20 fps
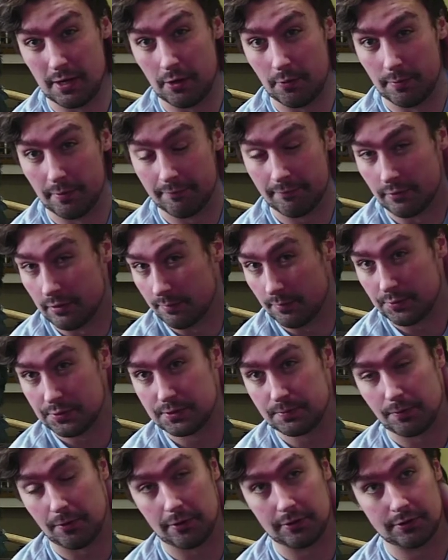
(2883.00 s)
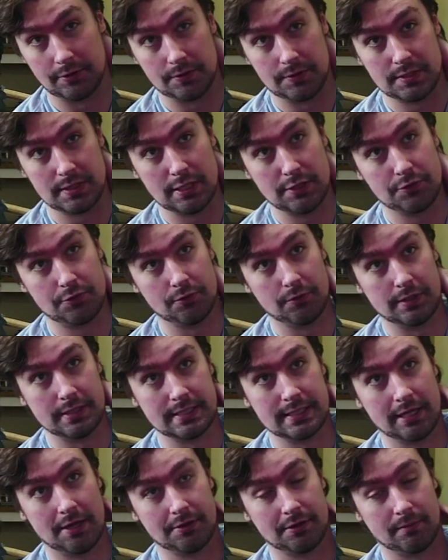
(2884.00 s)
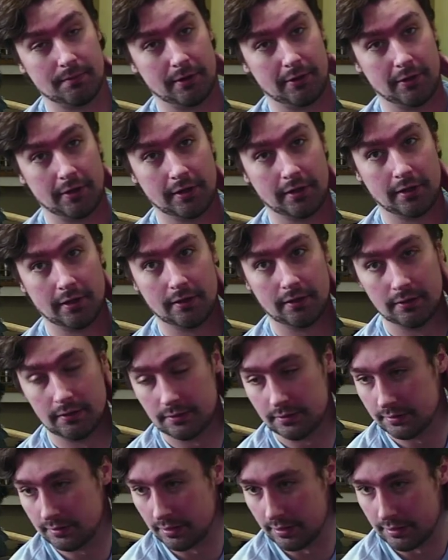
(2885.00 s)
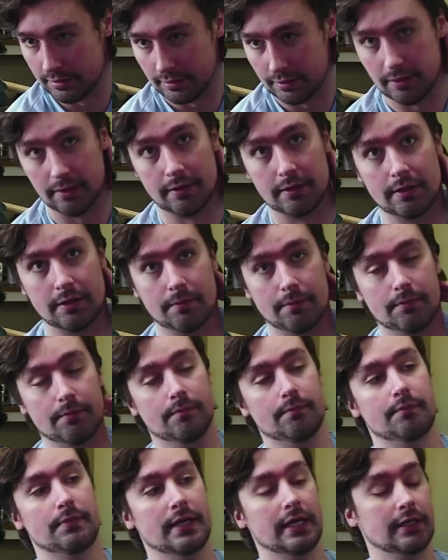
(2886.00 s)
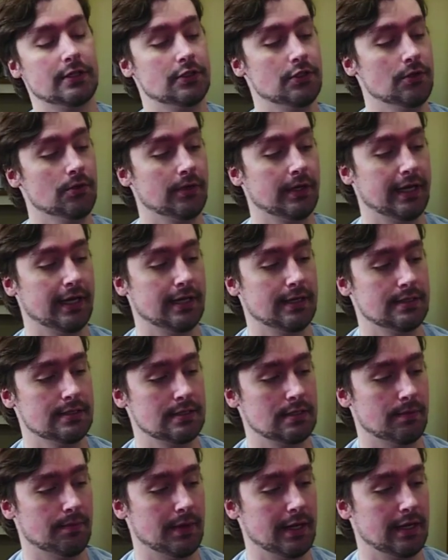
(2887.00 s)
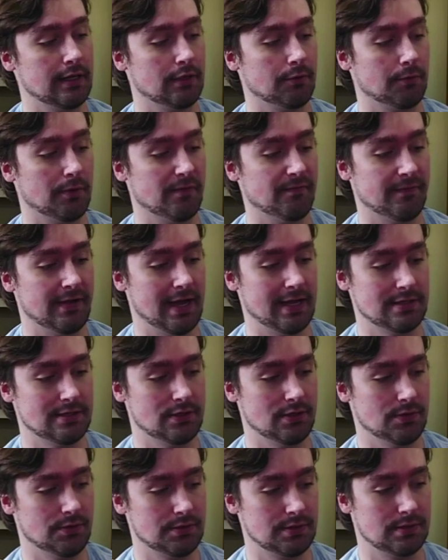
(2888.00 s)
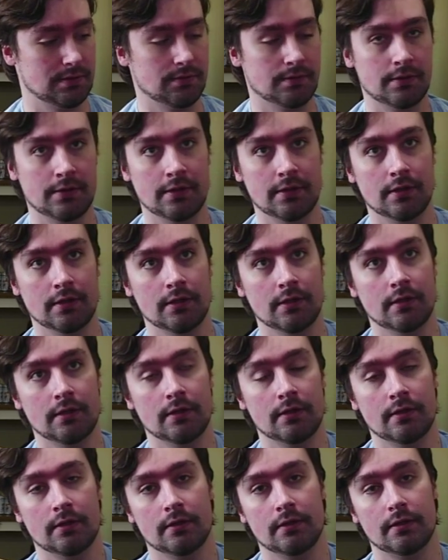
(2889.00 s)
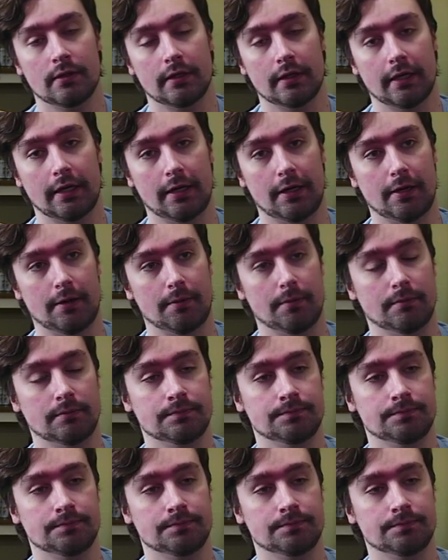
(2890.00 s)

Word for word: but for the most part, they're Central and South America. The the big toucans, the main, the Ramphastos. Um,